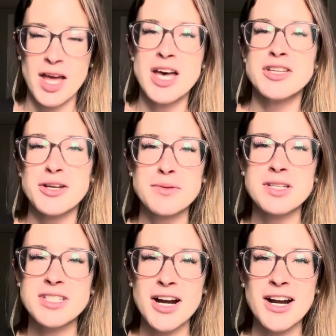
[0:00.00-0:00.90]
So to
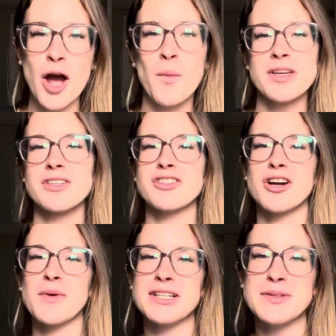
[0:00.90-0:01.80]
start, I wasn't sure
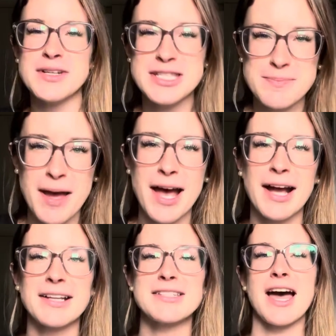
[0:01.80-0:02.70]
what to
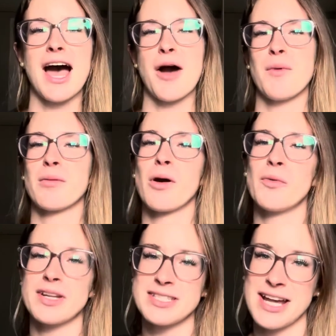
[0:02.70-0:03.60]
expect. We were going
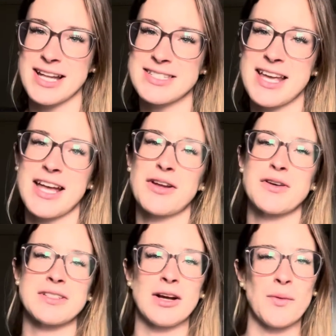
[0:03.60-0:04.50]
to stay at Sandals
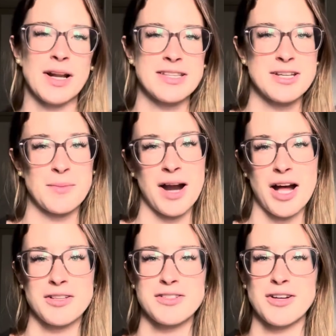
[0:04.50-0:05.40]
and I wanted somewhere
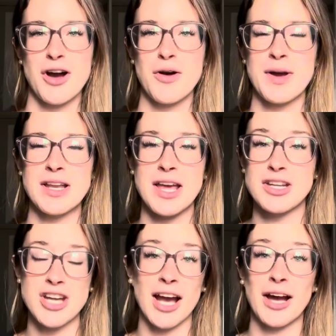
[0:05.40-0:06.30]
else to go and
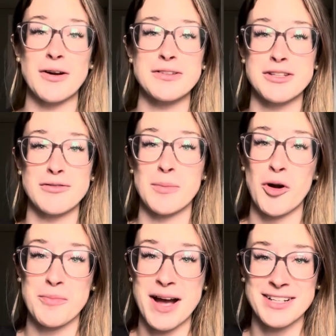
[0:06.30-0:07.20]
check out to
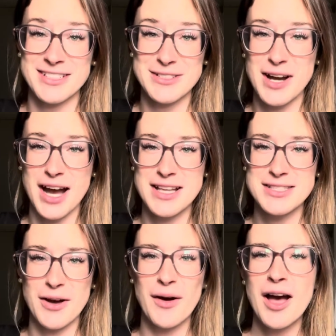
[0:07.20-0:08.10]
report back to you guys.
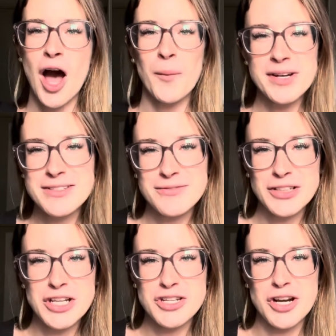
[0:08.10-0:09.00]
So I wasn't
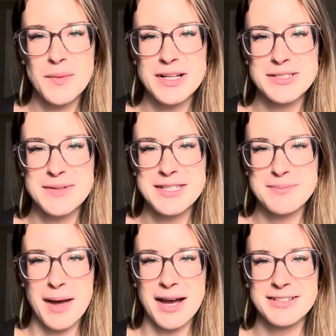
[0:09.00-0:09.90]
fully sure what to
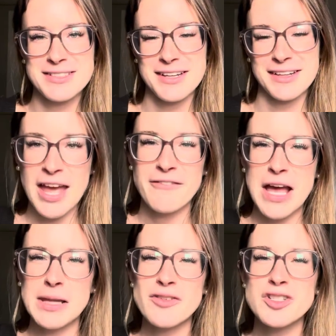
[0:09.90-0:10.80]
expect.
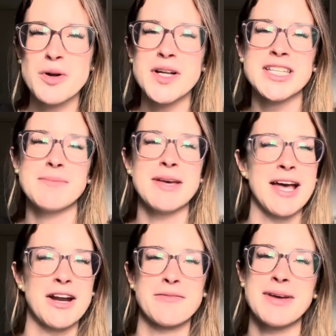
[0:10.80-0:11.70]
Family resorts can be
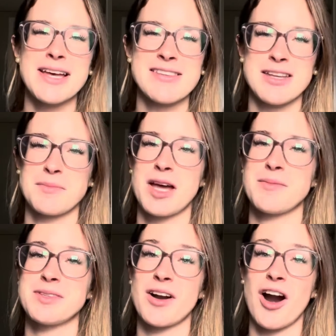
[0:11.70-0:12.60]
hit or miss.
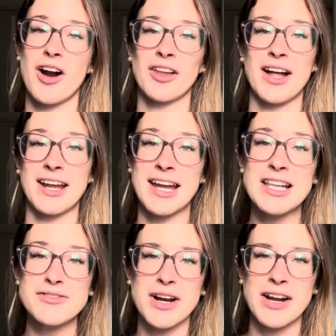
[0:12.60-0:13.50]
Sometimes there are a lot of
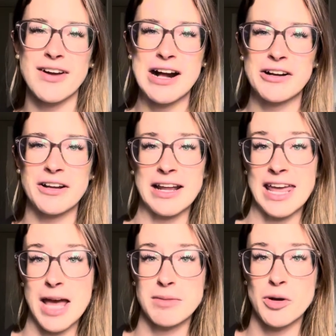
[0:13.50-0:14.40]
kids running around and it
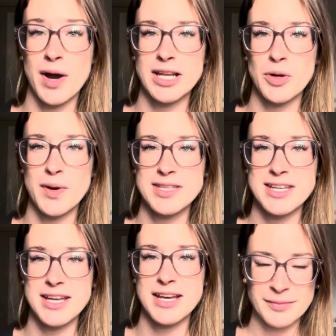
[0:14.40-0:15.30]
can be quite noisy.